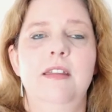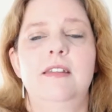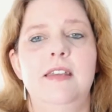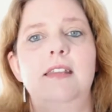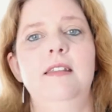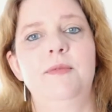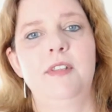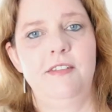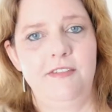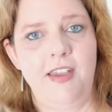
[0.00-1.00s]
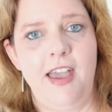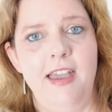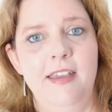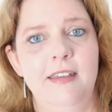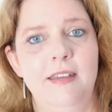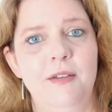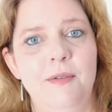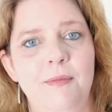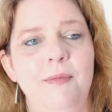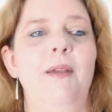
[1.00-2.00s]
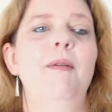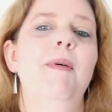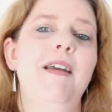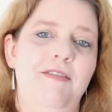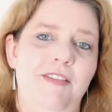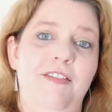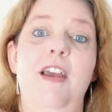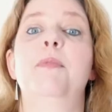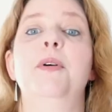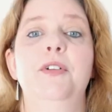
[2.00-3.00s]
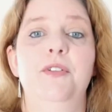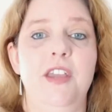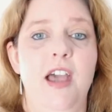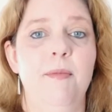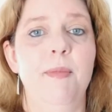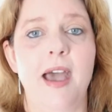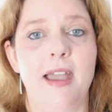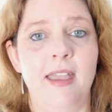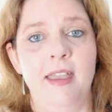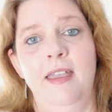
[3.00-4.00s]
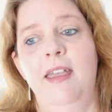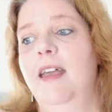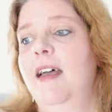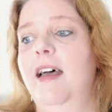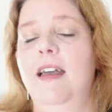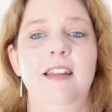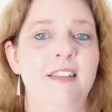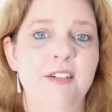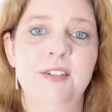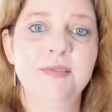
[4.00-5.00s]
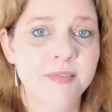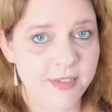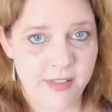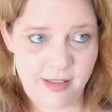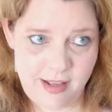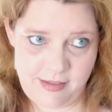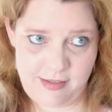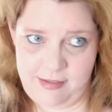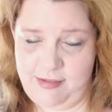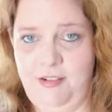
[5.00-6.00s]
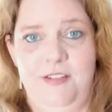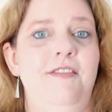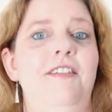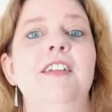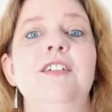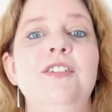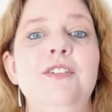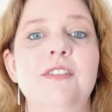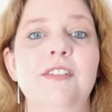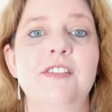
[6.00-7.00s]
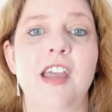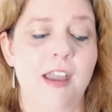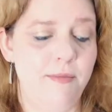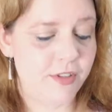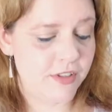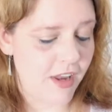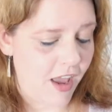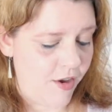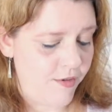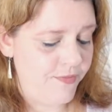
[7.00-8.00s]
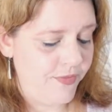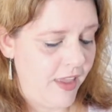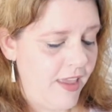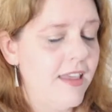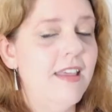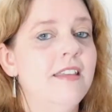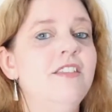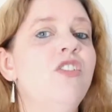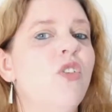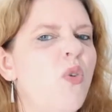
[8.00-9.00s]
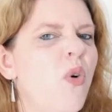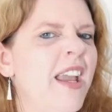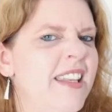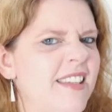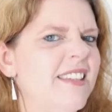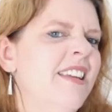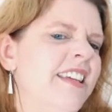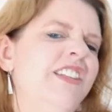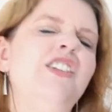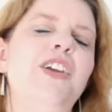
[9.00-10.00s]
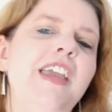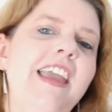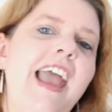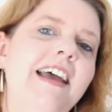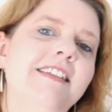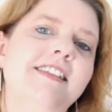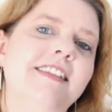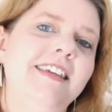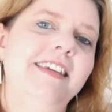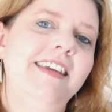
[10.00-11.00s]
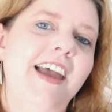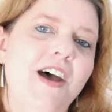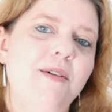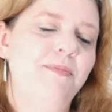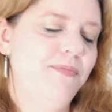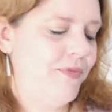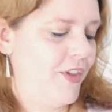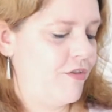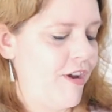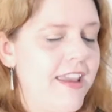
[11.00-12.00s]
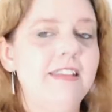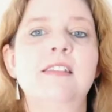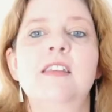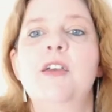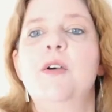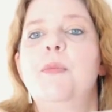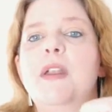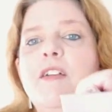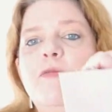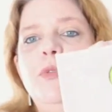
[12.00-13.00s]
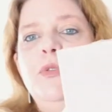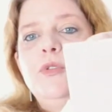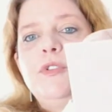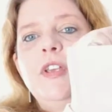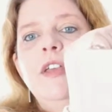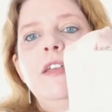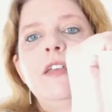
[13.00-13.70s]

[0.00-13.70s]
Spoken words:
taking them to the fair, coming back from the fair and putting all the yarn back. And I thought, well, that's a very good use of time. So not quite as nice looking as the crates, but I have bought